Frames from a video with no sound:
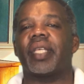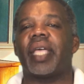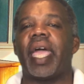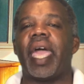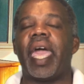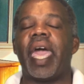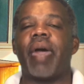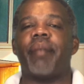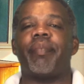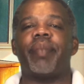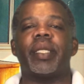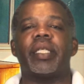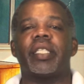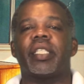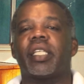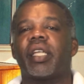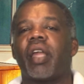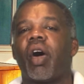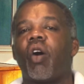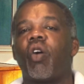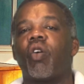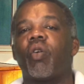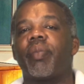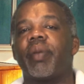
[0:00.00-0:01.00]
happens
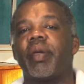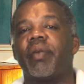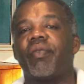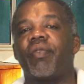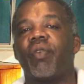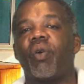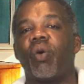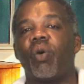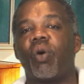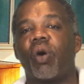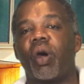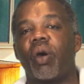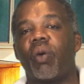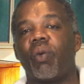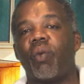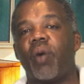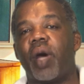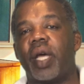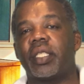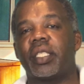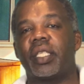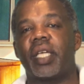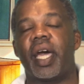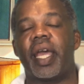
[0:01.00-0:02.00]
long before
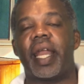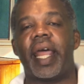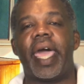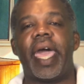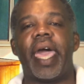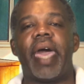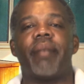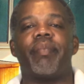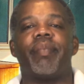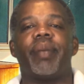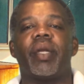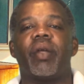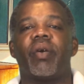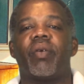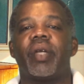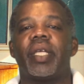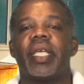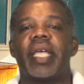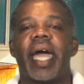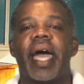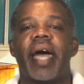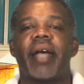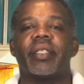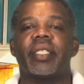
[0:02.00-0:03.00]
what's going to happen on
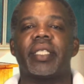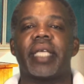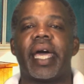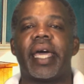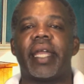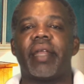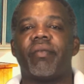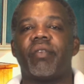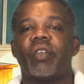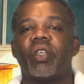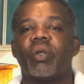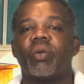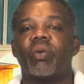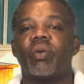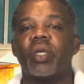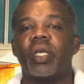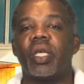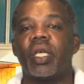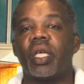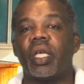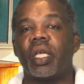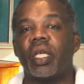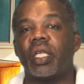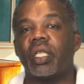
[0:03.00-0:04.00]
the outside of you.
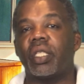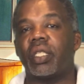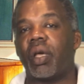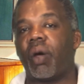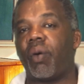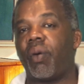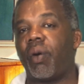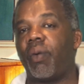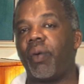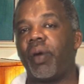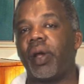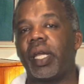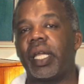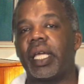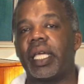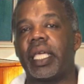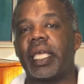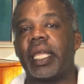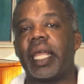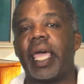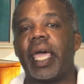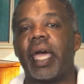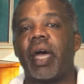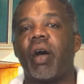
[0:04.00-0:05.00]
So when we're
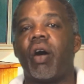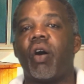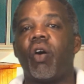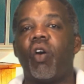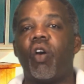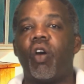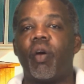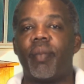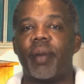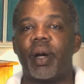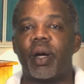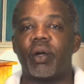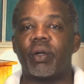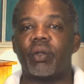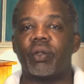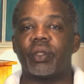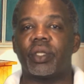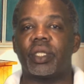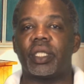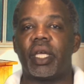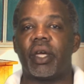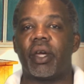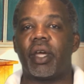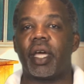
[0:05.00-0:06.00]
looking at
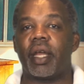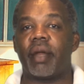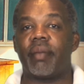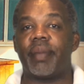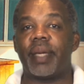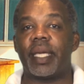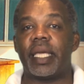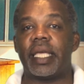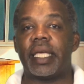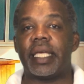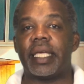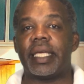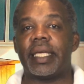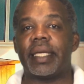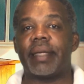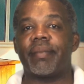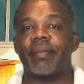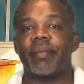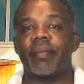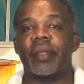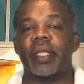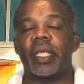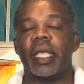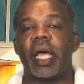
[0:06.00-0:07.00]
hormones, there are going to be
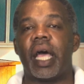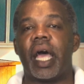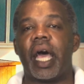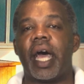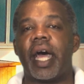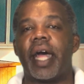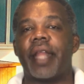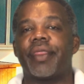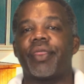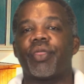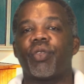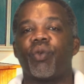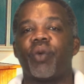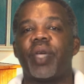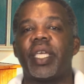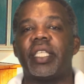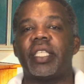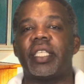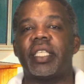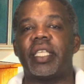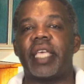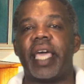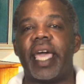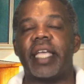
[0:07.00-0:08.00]
three
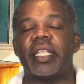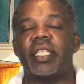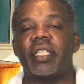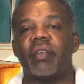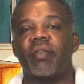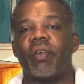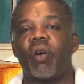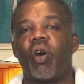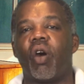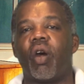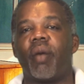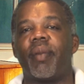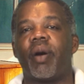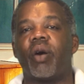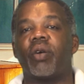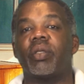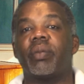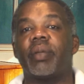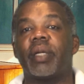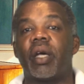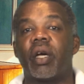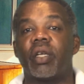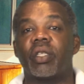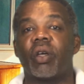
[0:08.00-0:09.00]
sets of hormones,
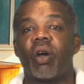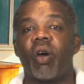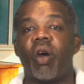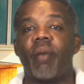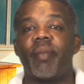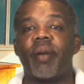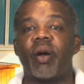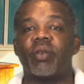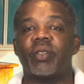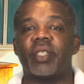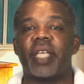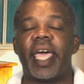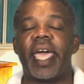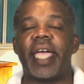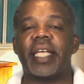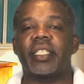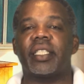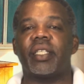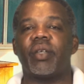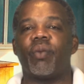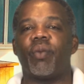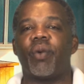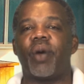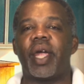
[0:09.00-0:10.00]
because hormones
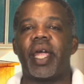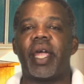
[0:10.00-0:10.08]
actually